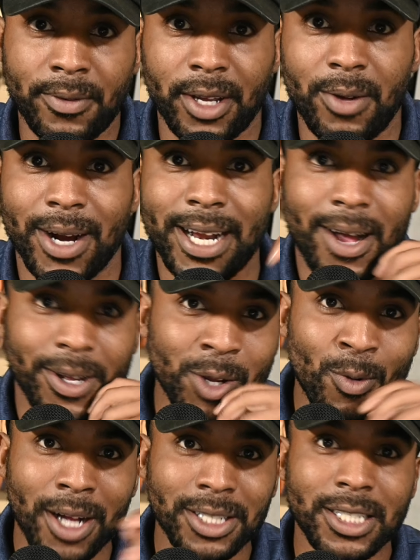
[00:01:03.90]
now, you
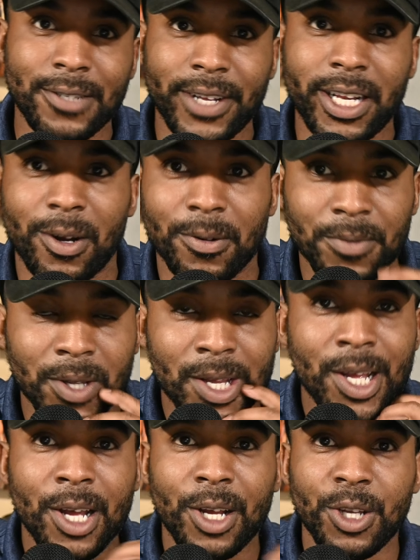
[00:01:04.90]
watching this video,
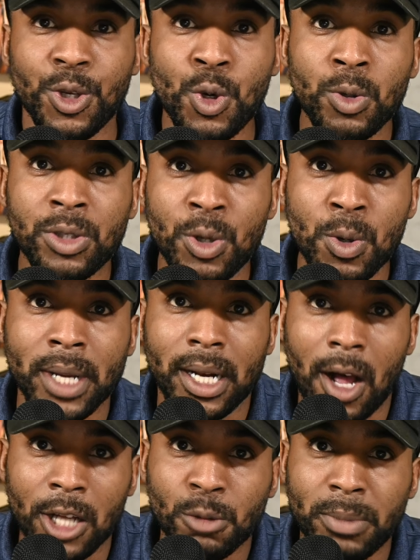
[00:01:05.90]
you too can
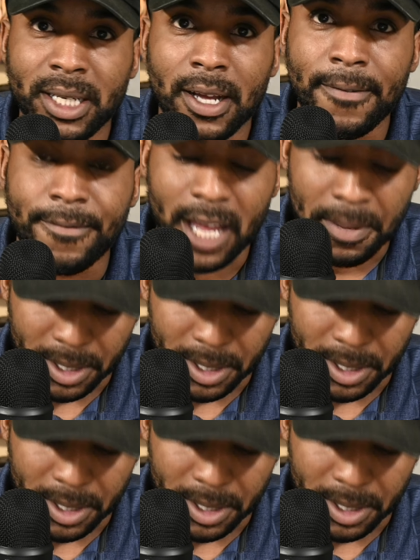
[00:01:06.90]
also become famous